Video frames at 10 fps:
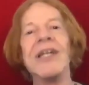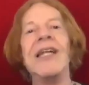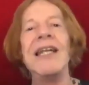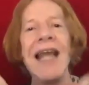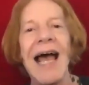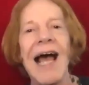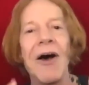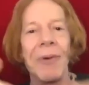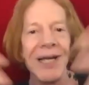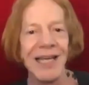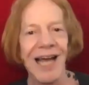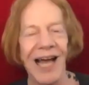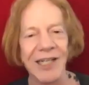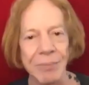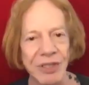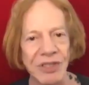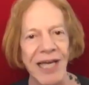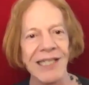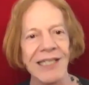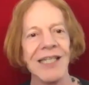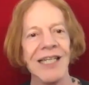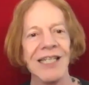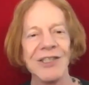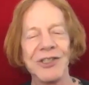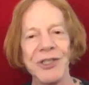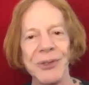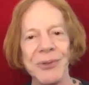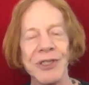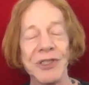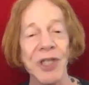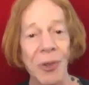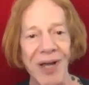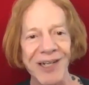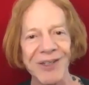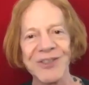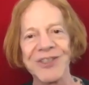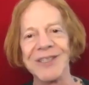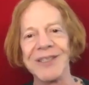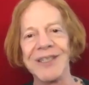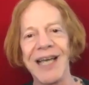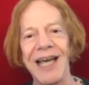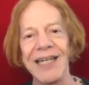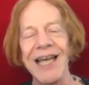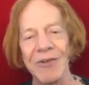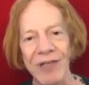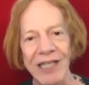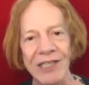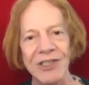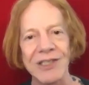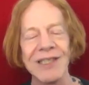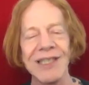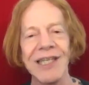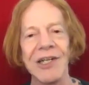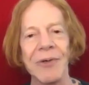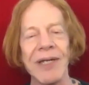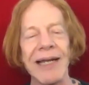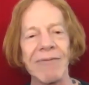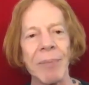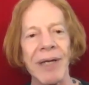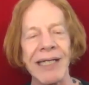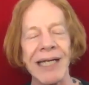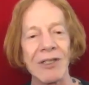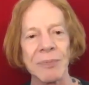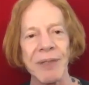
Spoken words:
Now I can present it to the showrunners and Netflix and, and everybody else."